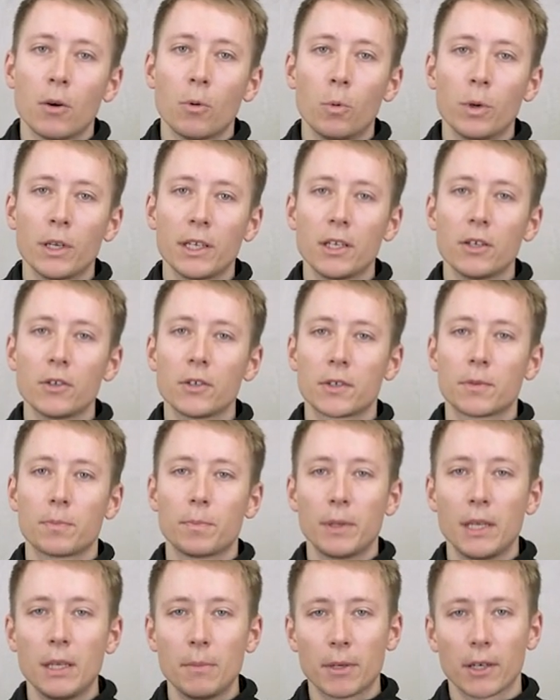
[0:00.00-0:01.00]
we use
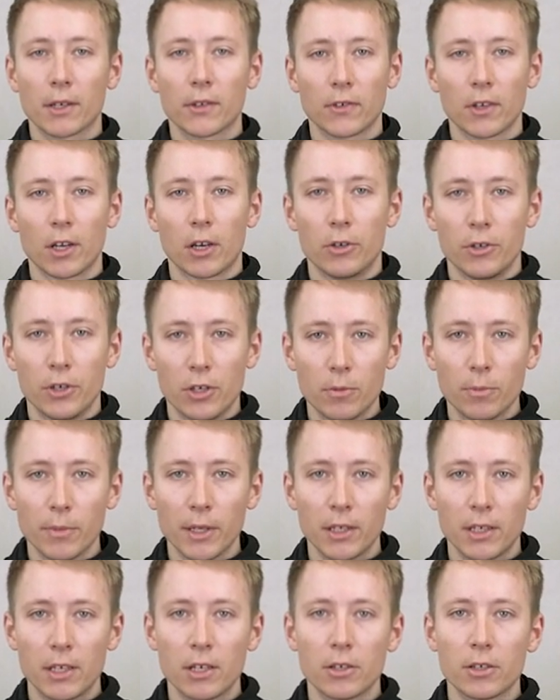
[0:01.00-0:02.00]
PBUCKS are new
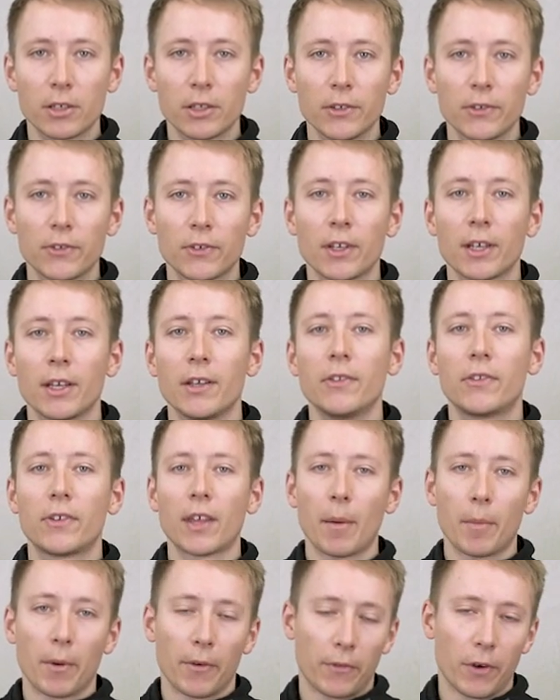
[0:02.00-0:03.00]
materials in
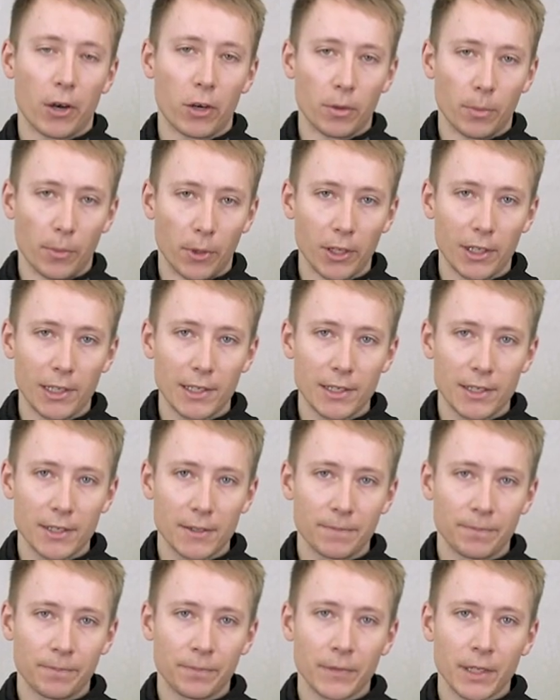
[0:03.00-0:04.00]
some of our
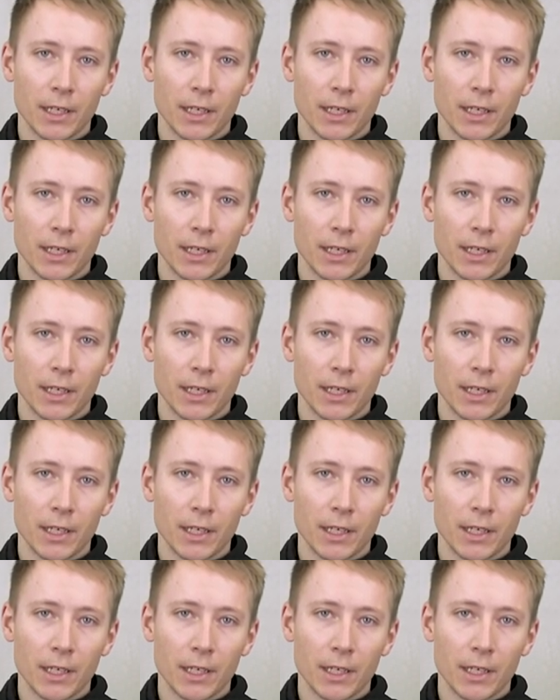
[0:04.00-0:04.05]
models.